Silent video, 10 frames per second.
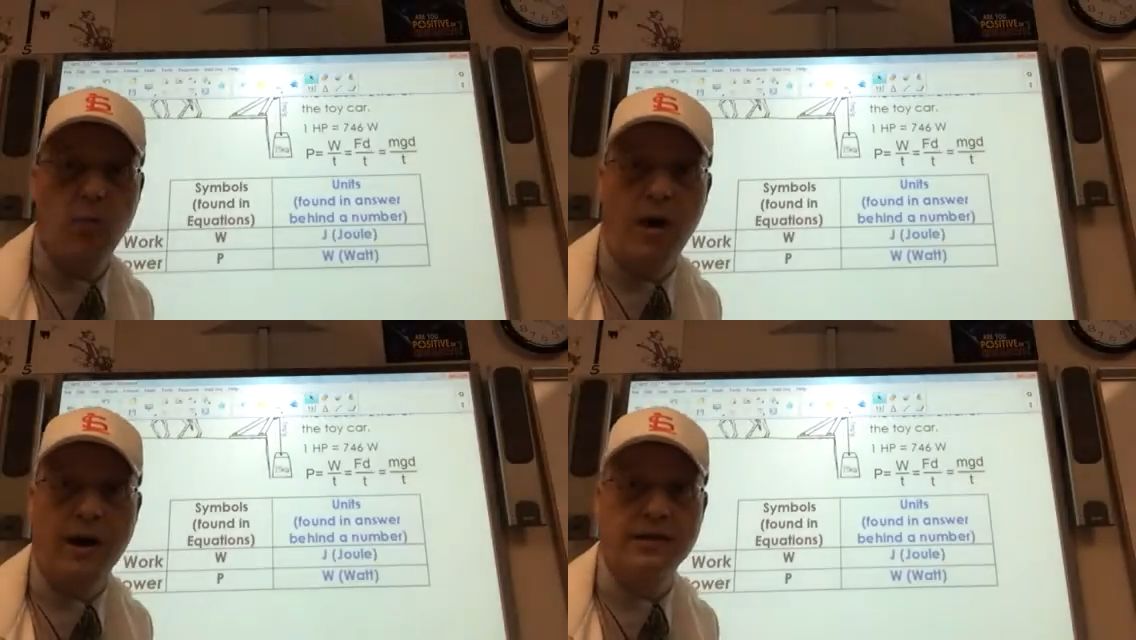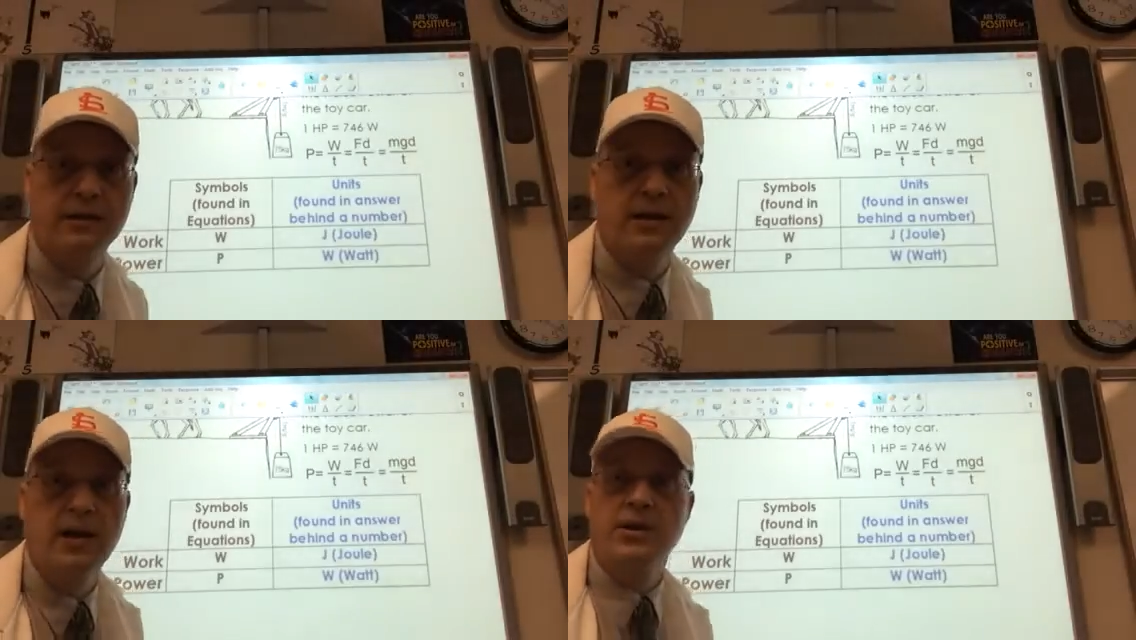
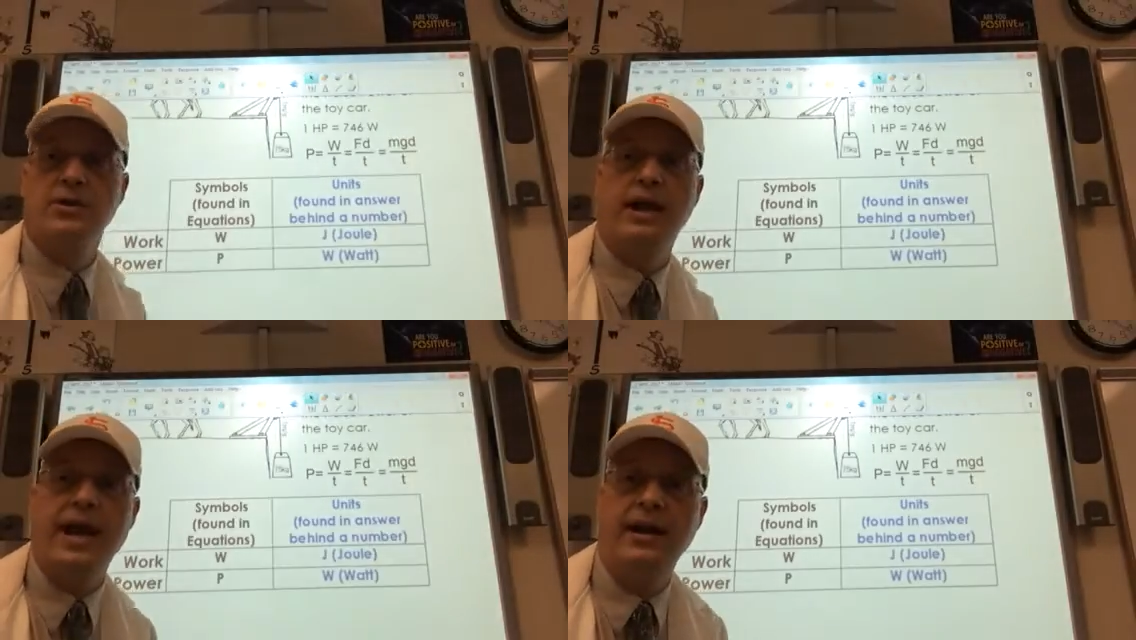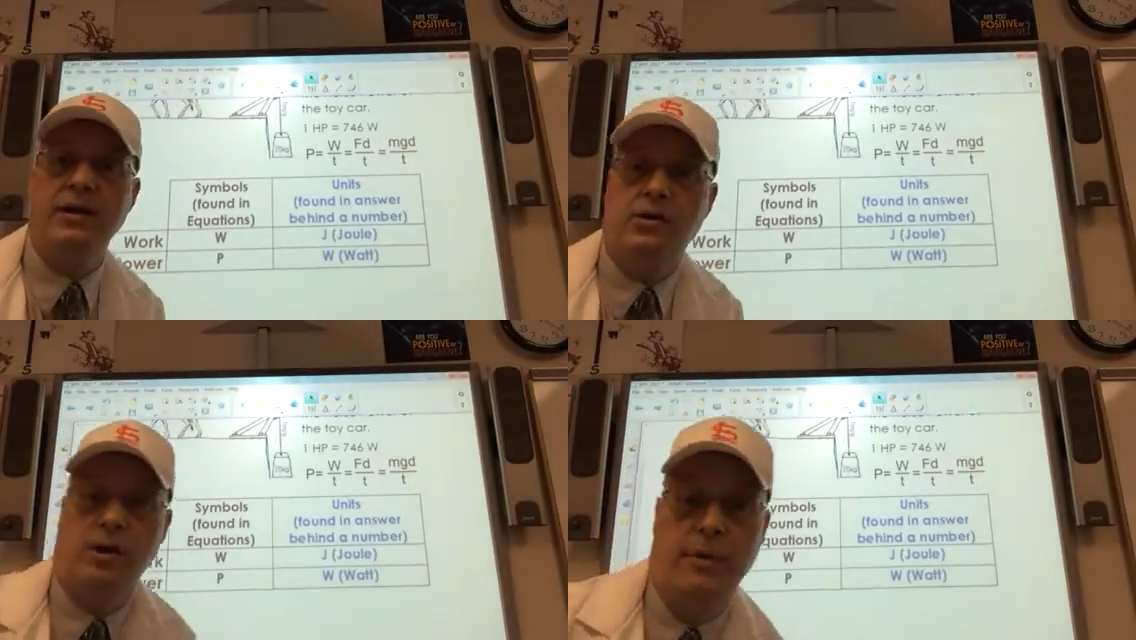watts. So they had to
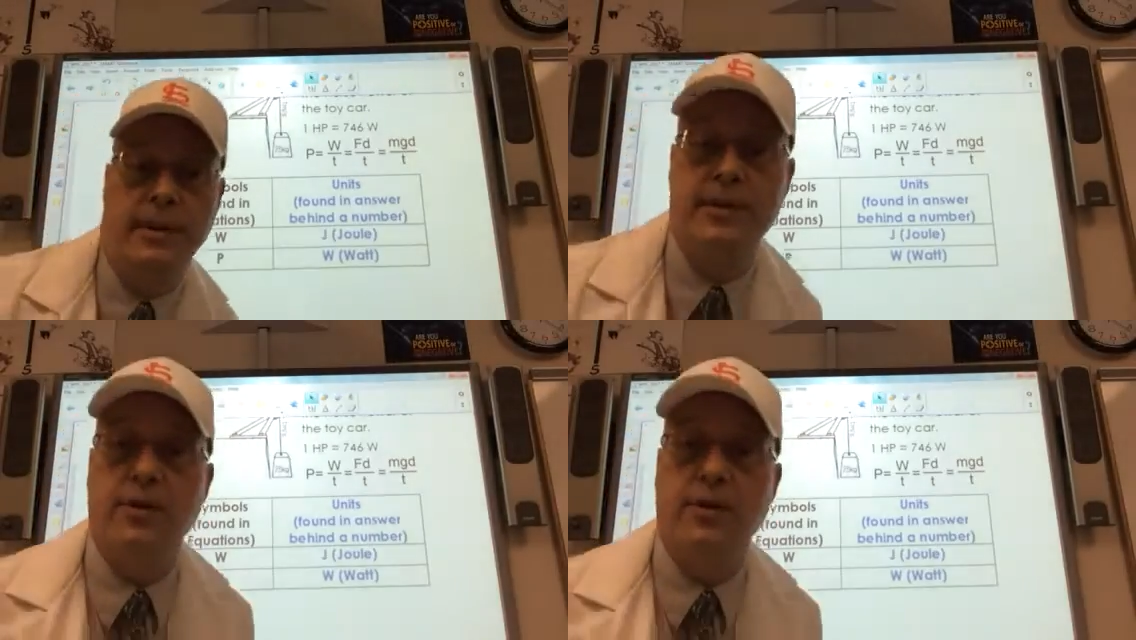determine this.